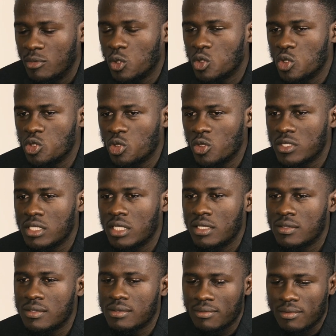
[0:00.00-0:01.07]
Because also, you see,
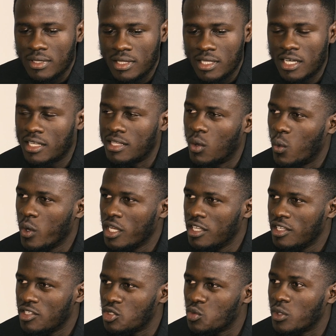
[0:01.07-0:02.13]
there are the
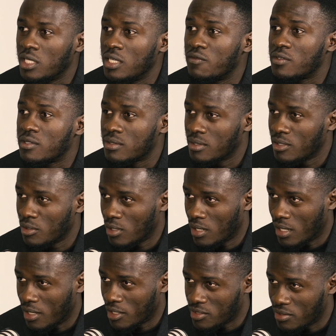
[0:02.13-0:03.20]
Winnies. We give
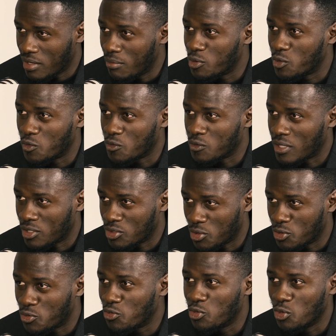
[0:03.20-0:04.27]
examples of
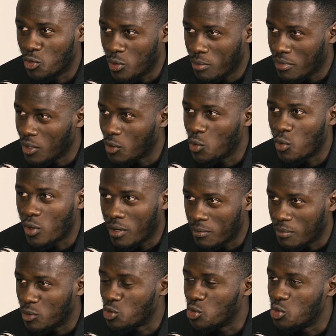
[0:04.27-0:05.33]
successful women who are
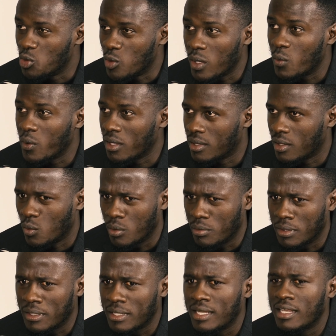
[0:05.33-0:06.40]
able to do away with their
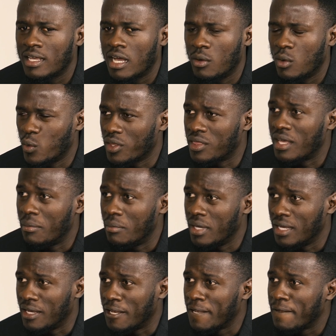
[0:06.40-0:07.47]
women, with their
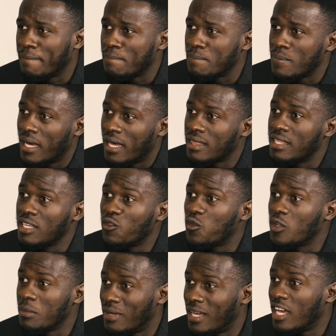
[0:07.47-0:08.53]
men. I think
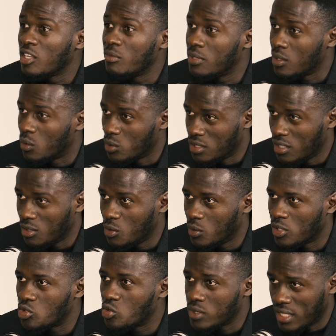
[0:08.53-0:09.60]
in my argument, I would tell you
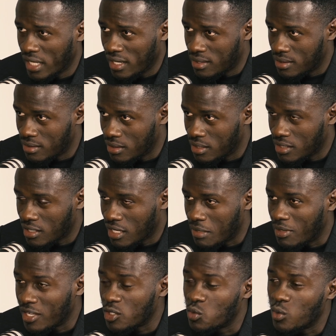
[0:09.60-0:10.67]
that society, as
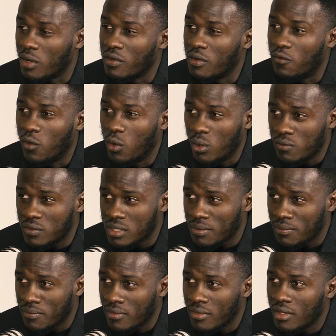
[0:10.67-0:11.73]
much as we have evolved,
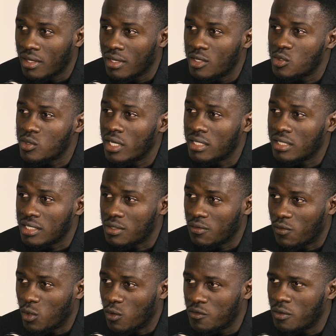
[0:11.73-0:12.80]
society has
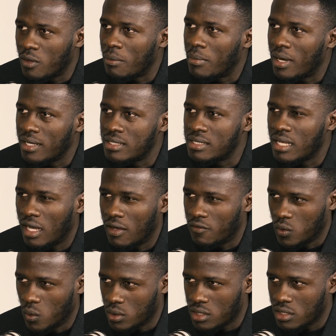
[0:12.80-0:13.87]
evolved, our minds have
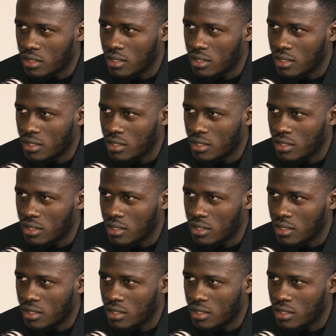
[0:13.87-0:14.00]
not.